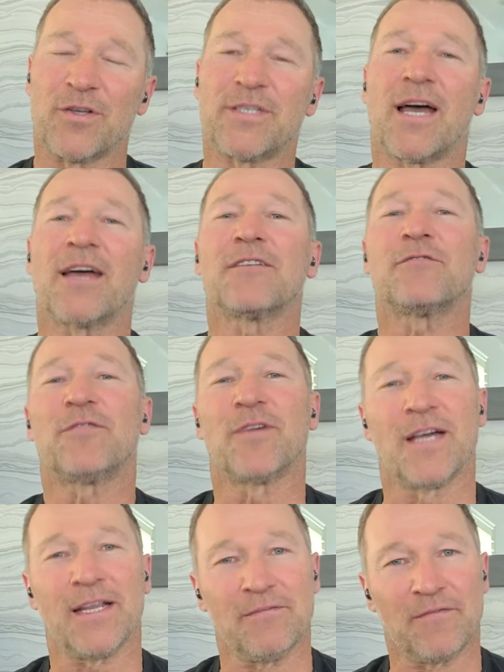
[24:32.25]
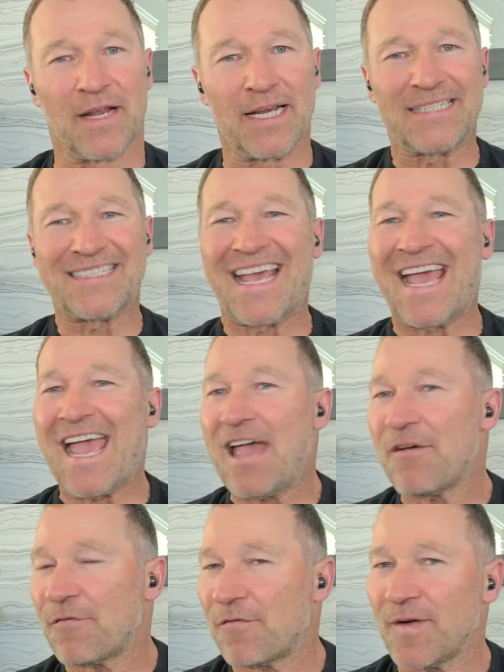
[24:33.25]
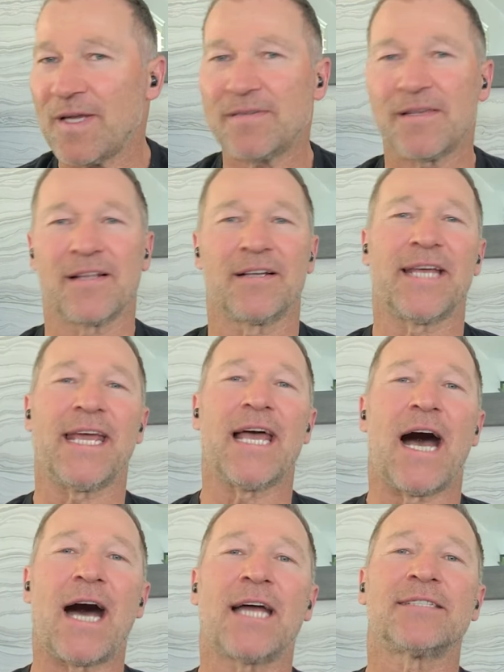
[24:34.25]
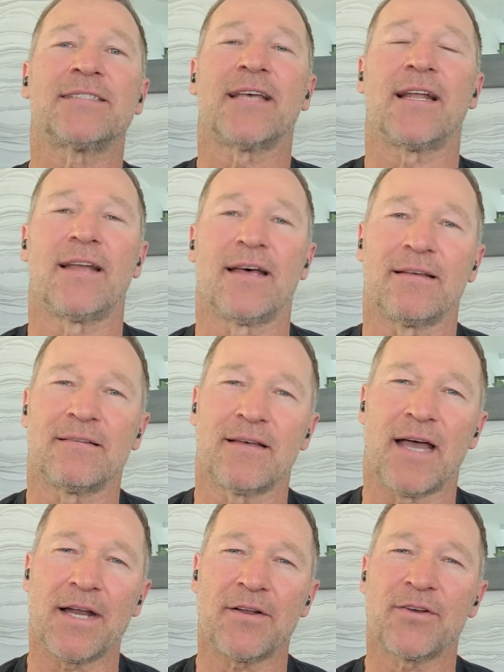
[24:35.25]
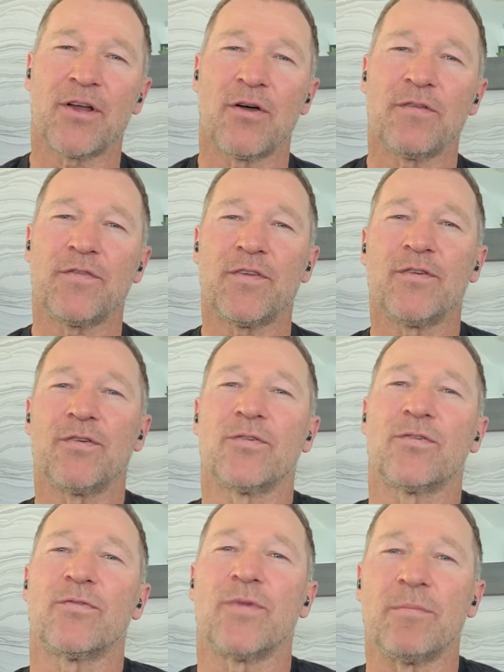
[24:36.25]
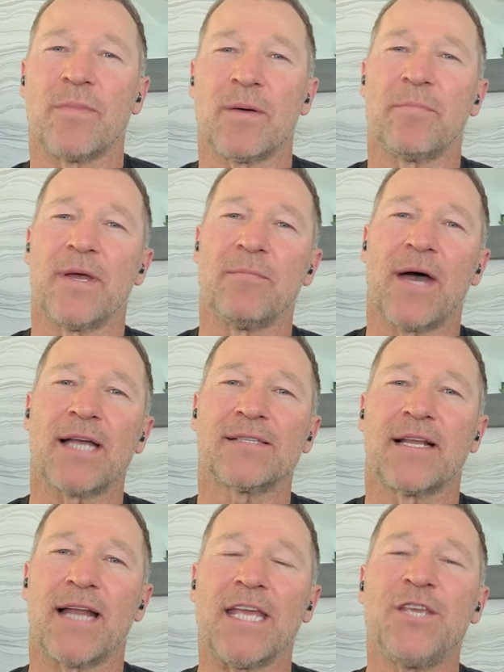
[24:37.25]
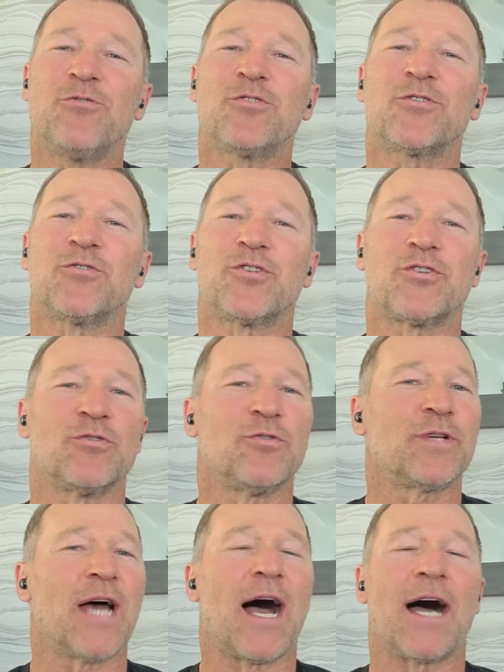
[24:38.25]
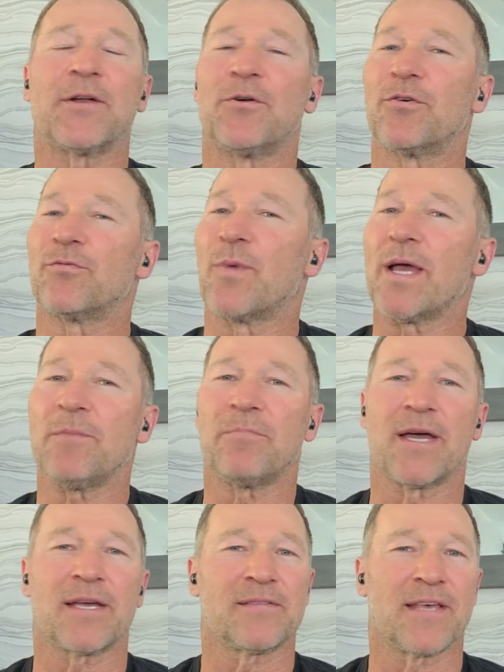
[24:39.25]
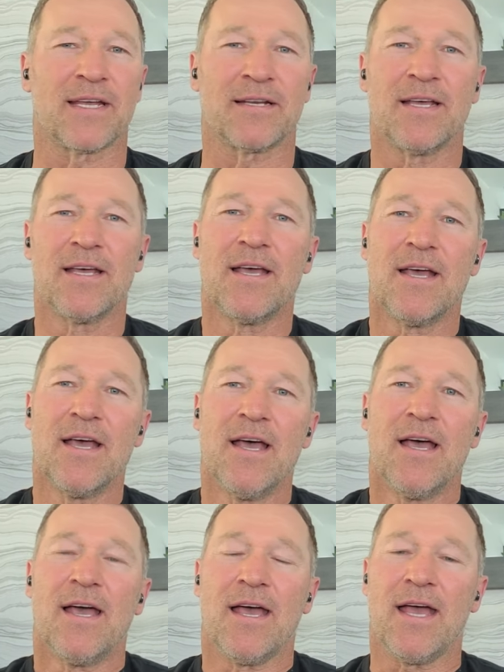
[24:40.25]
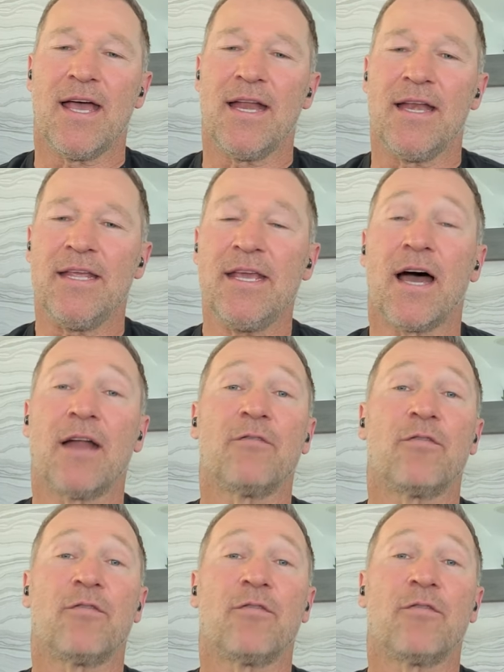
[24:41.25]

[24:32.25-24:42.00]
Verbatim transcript: photographer in Venice every single day, Art Zeller. I don't know if you remember him. Art Zeller. He used to shoot Arnold way back when. And he,